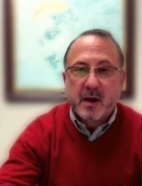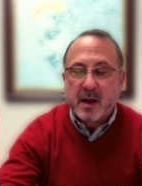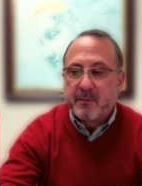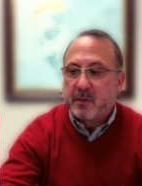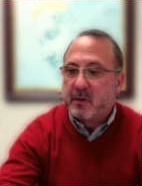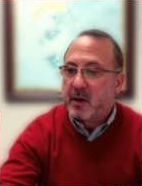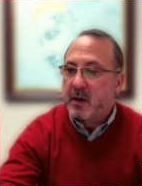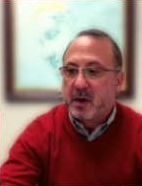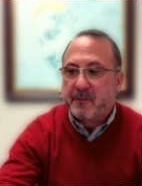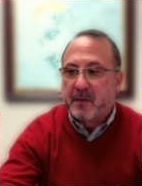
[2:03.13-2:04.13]
timed
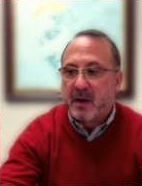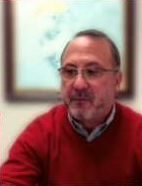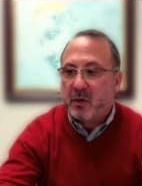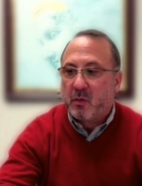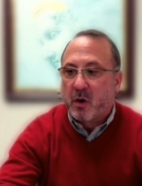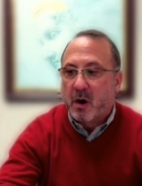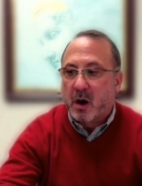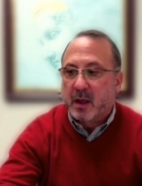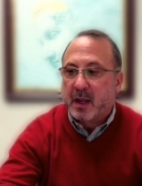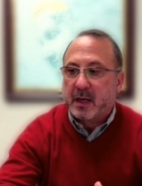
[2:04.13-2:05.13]
25-foot
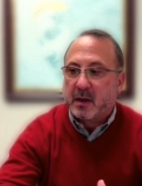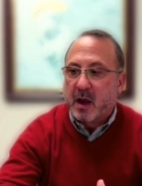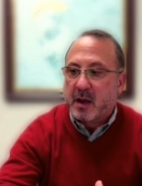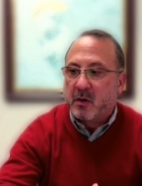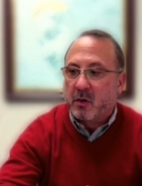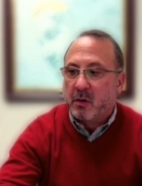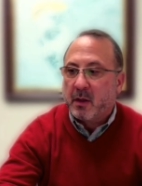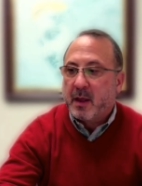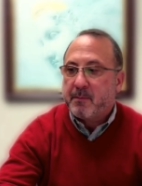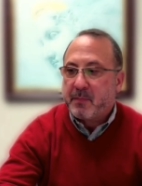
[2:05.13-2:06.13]
walk, a
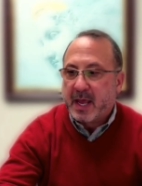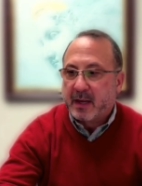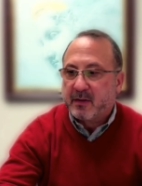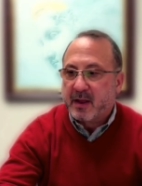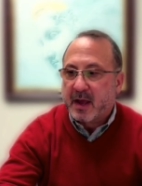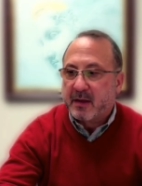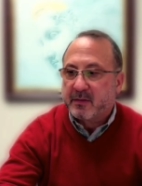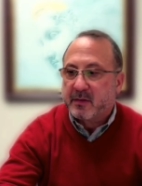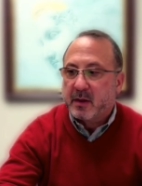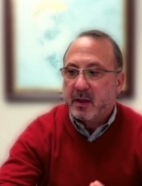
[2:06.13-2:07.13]
9-hole peg
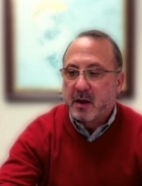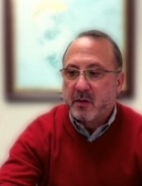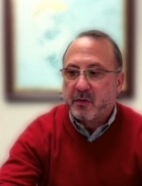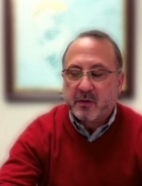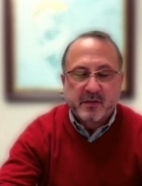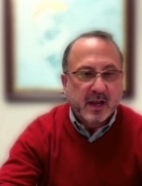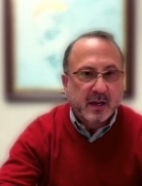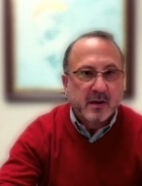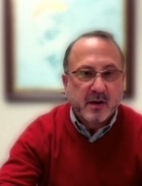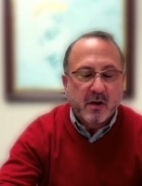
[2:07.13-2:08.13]
test, and other
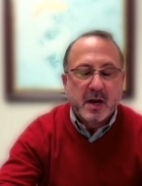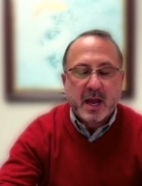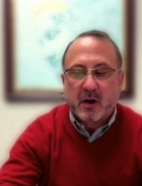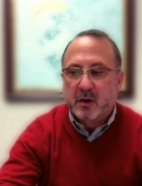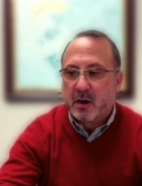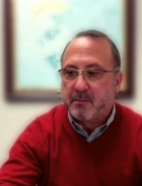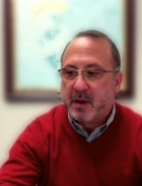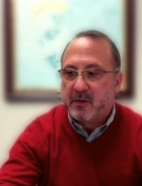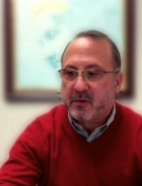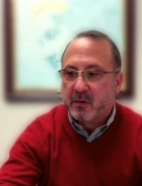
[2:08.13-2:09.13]
secondary outcome
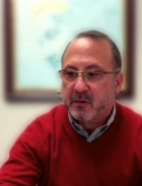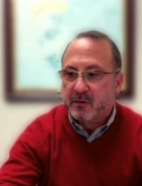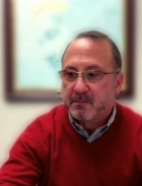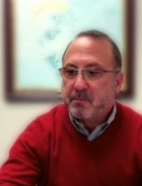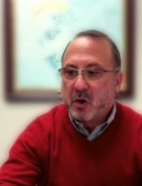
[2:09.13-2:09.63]
measures. The